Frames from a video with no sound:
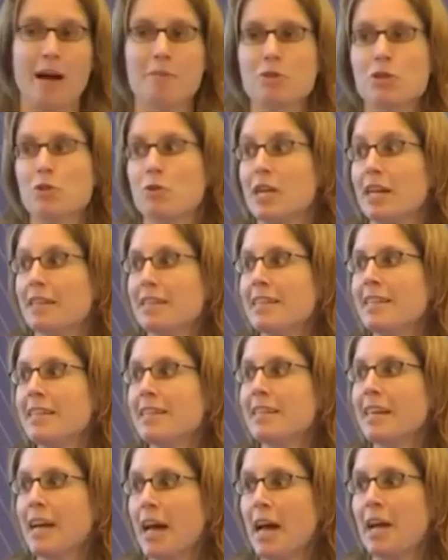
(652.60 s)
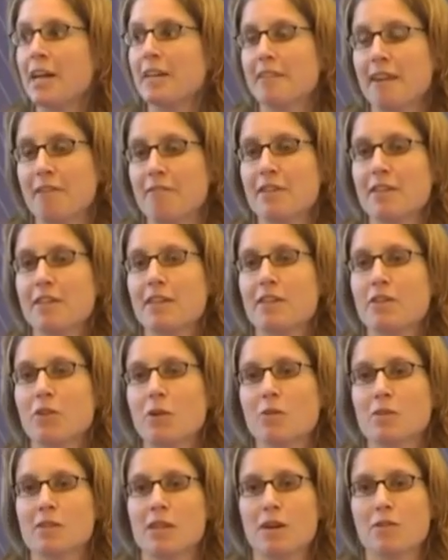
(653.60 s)
I'm sure that EEA definitely
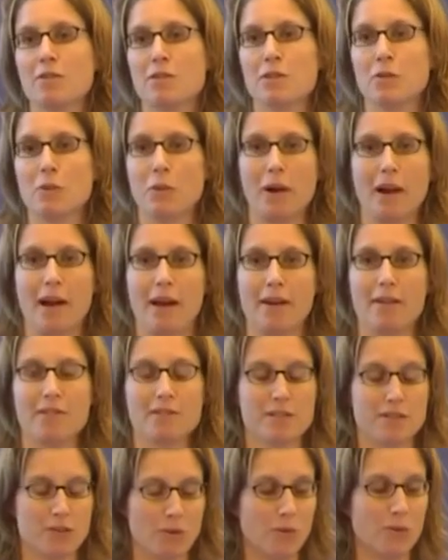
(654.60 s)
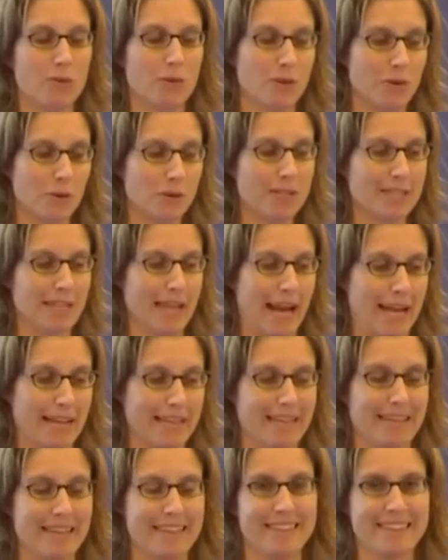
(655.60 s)
knows how snow looks
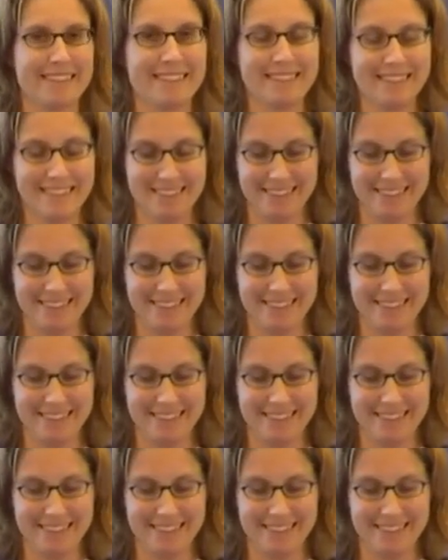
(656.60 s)
like.